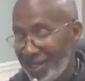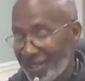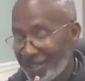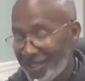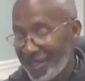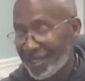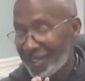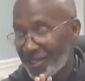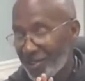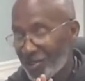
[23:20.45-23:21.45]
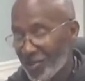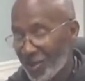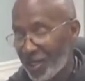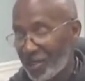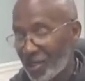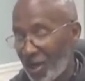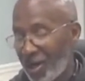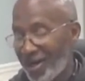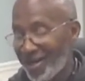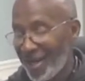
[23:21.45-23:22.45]
addiction triggers,
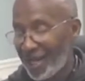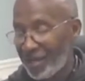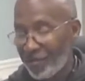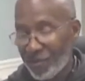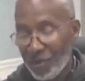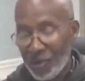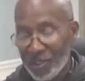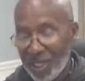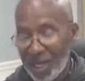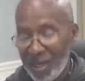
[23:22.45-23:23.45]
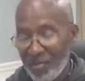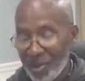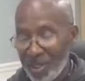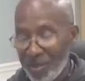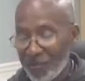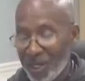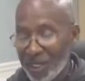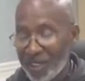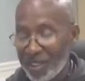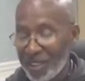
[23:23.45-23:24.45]
are negative thoughts and beliefs that
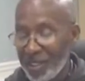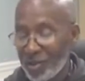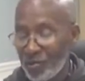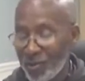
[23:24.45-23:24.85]
can lead to